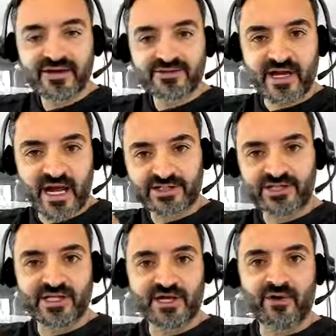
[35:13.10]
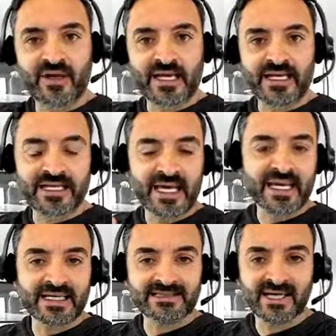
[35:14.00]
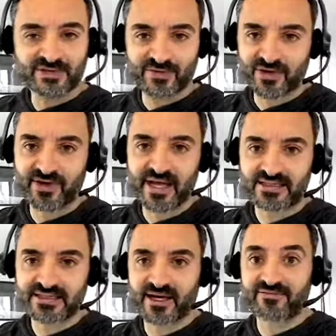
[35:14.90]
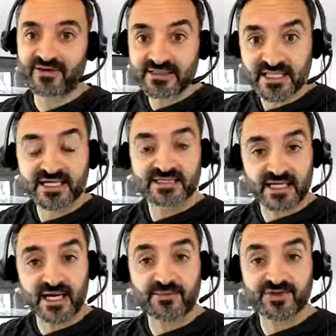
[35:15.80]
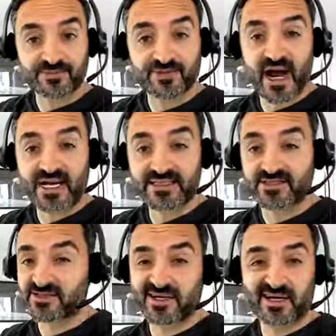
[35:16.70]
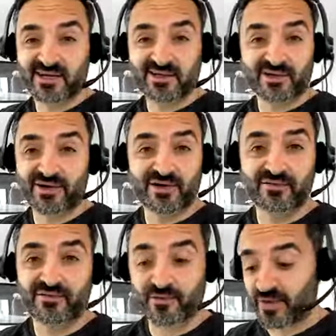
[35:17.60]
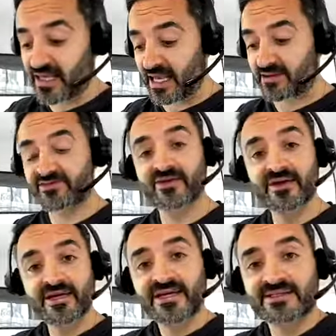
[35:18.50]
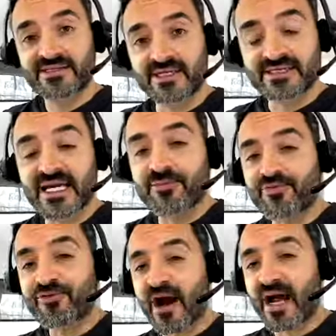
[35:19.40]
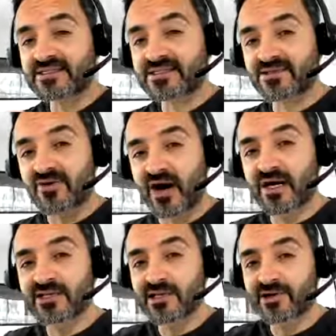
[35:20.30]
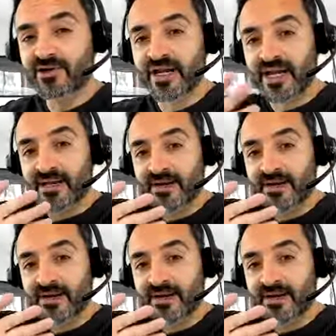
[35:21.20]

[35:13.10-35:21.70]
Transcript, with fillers: to actually going in and getting in touch with all that stuff. And it takes time to practice. You're not going to learn it over a weekend. It's going to take practice of unlearning